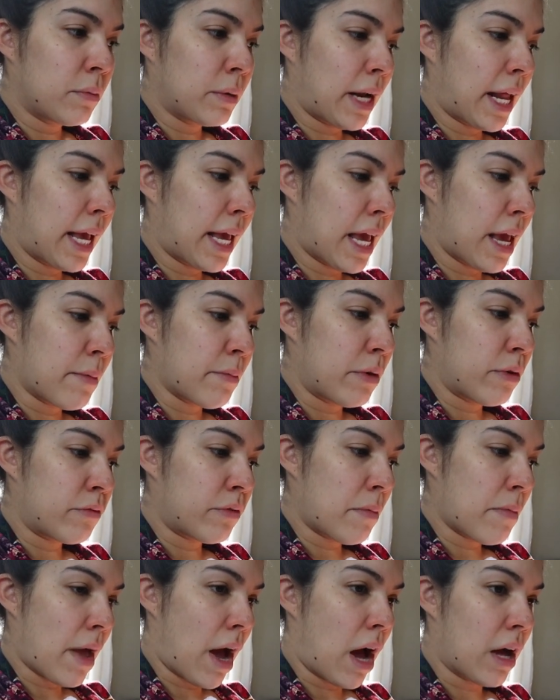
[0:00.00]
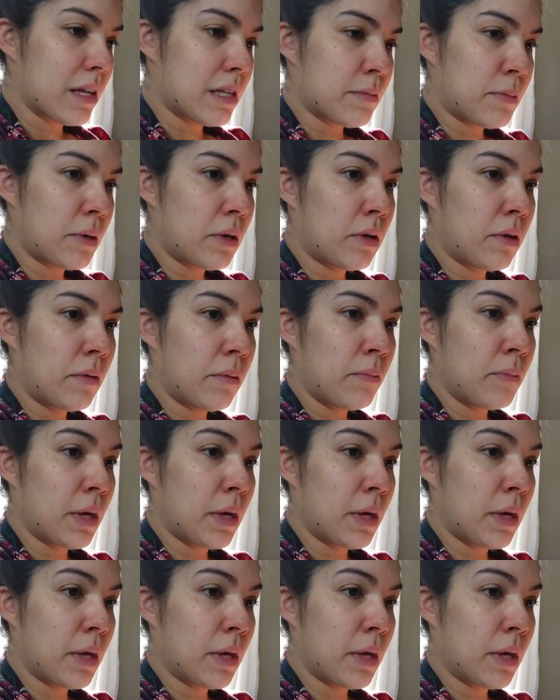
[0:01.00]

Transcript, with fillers: when I came home from the hospital